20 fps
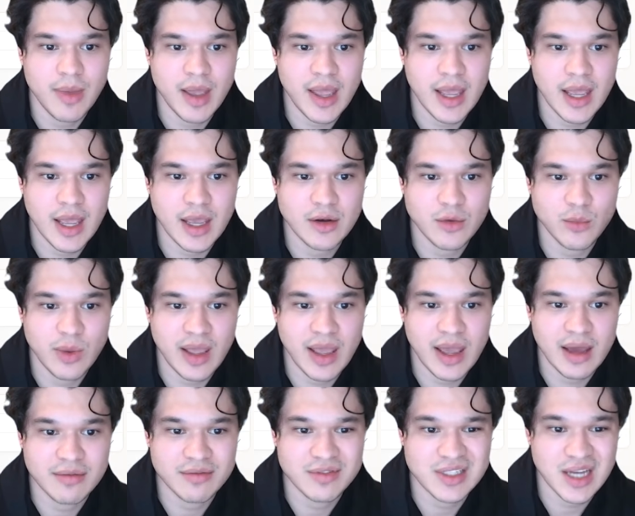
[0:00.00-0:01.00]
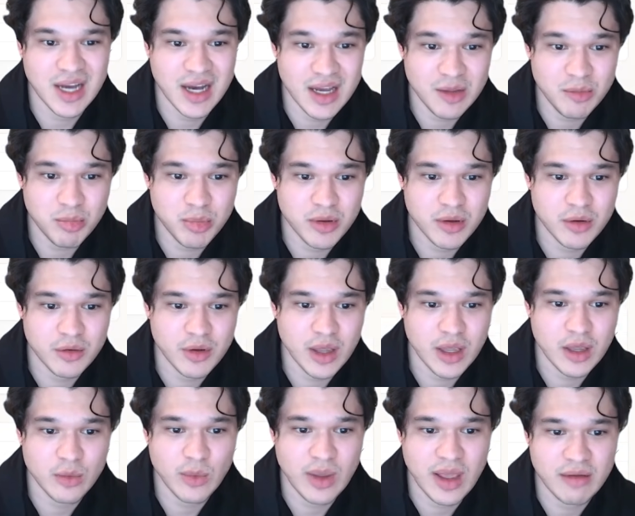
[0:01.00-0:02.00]
And we have type,
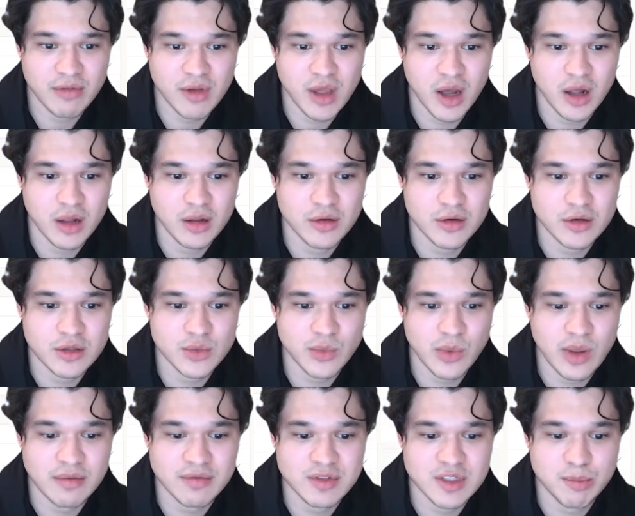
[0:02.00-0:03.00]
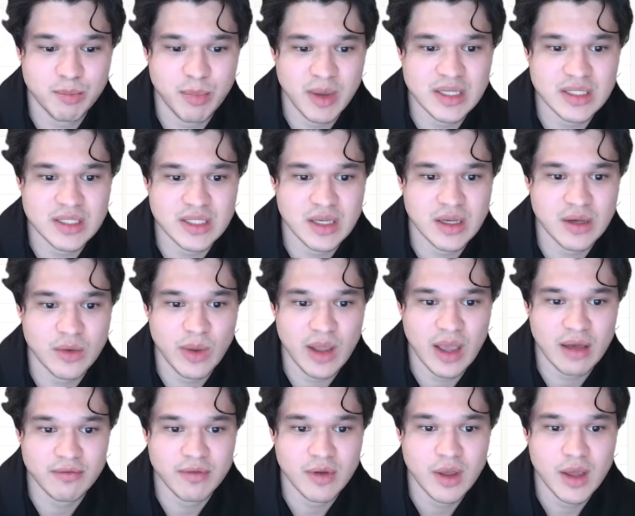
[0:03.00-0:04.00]
okay? We have colors, we have spacing, we
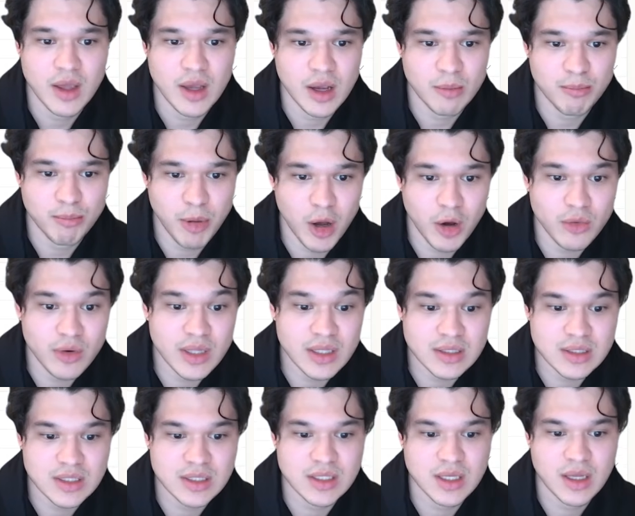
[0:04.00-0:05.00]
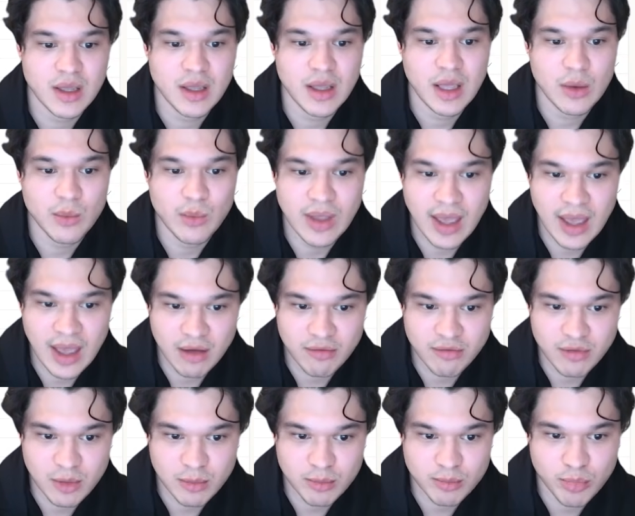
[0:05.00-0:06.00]
have components, and we
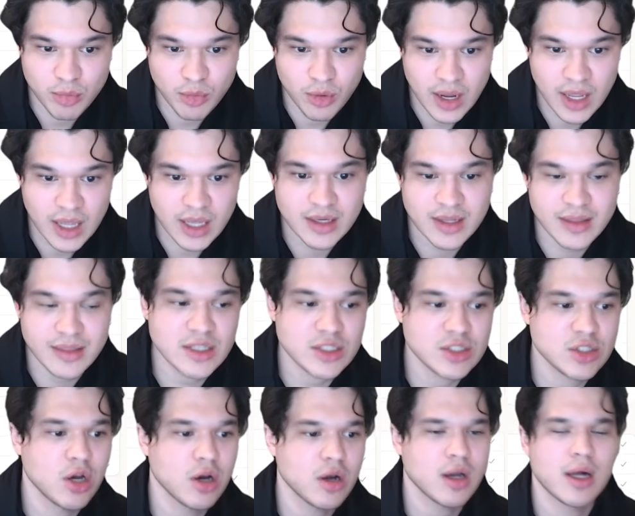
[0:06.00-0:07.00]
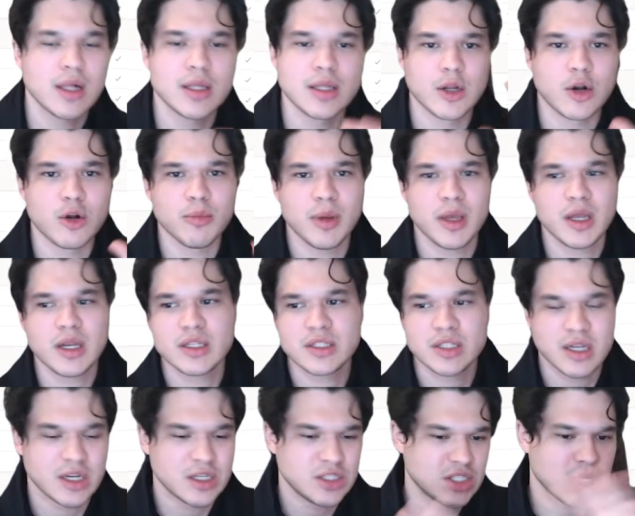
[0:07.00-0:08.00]
have brand. And this took a little bit. It's
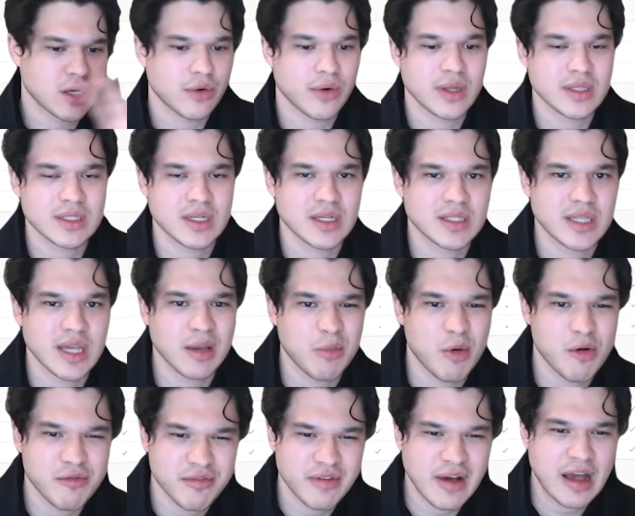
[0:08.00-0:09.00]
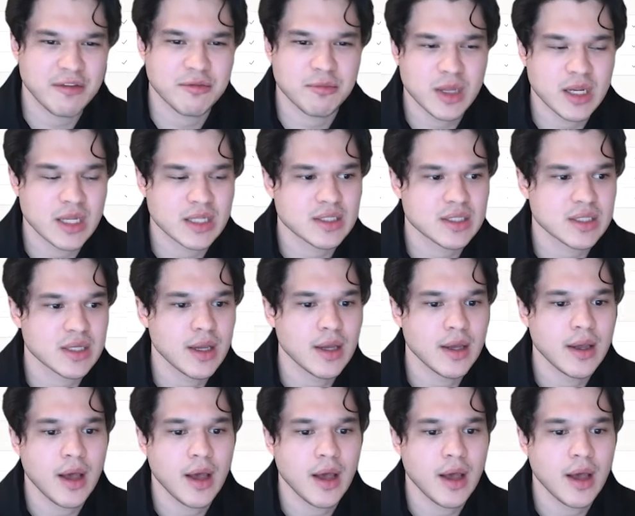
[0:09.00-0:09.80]
gonna generate, it's gonna take about 5 minutes.